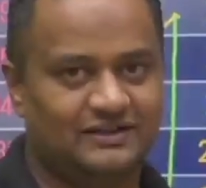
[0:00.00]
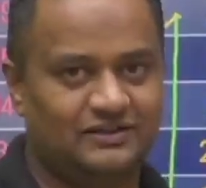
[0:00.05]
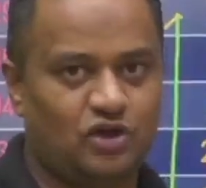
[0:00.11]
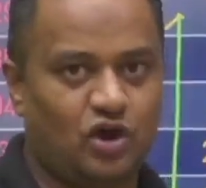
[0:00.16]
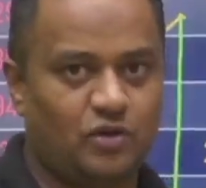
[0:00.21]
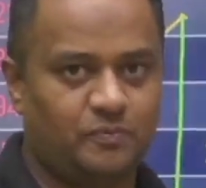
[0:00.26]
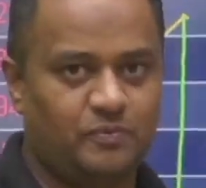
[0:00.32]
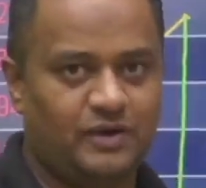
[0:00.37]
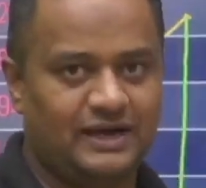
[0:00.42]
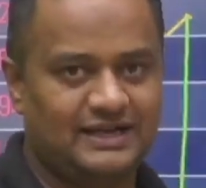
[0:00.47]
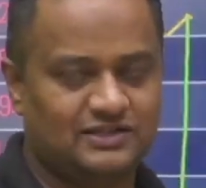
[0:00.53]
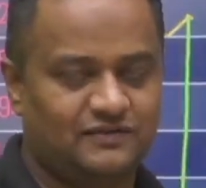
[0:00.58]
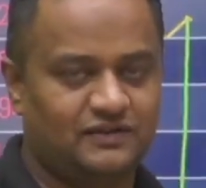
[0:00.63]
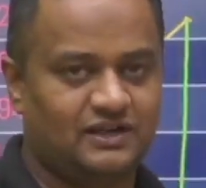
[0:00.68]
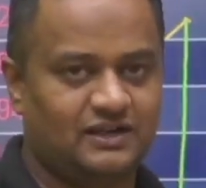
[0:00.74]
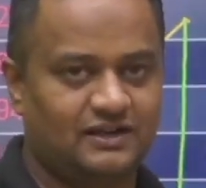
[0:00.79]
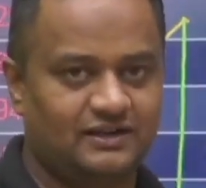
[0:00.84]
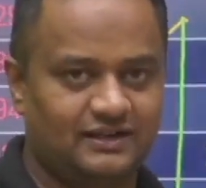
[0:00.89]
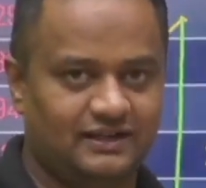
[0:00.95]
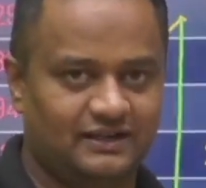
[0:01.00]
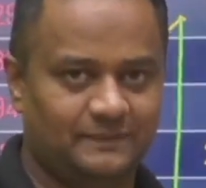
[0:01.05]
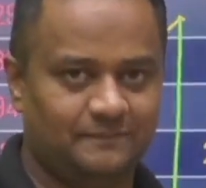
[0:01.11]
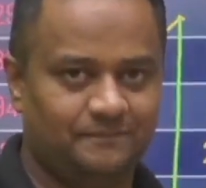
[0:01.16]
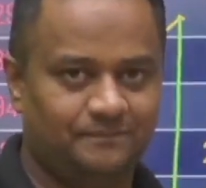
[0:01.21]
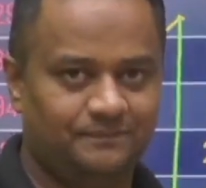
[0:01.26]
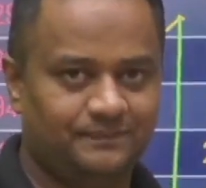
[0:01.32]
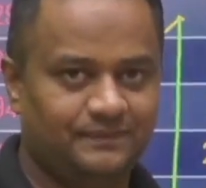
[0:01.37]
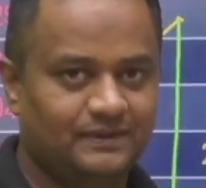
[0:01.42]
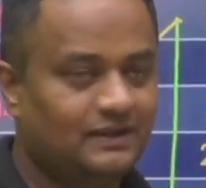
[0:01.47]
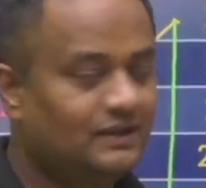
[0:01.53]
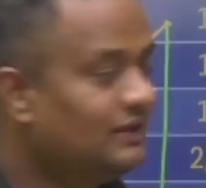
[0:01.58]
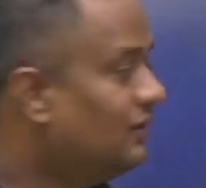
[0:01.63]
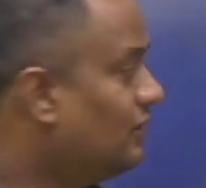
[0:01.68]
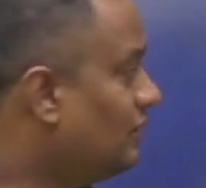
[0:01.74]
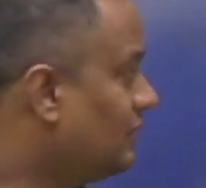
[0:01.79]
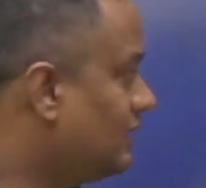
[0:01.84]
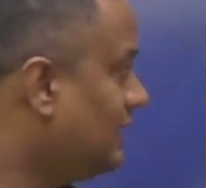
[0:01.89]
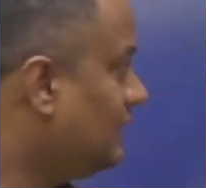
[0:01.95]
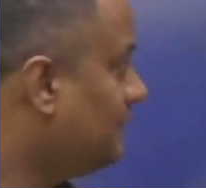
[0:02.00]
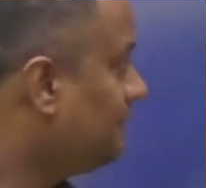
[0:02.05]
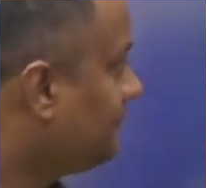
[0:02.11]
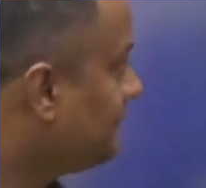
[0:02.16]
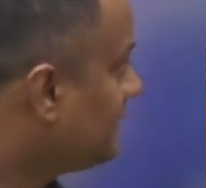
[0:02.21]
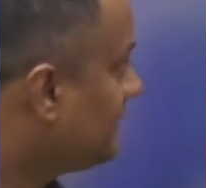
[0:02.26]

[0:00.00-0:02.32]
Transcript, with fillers: top minds of the country. Okay.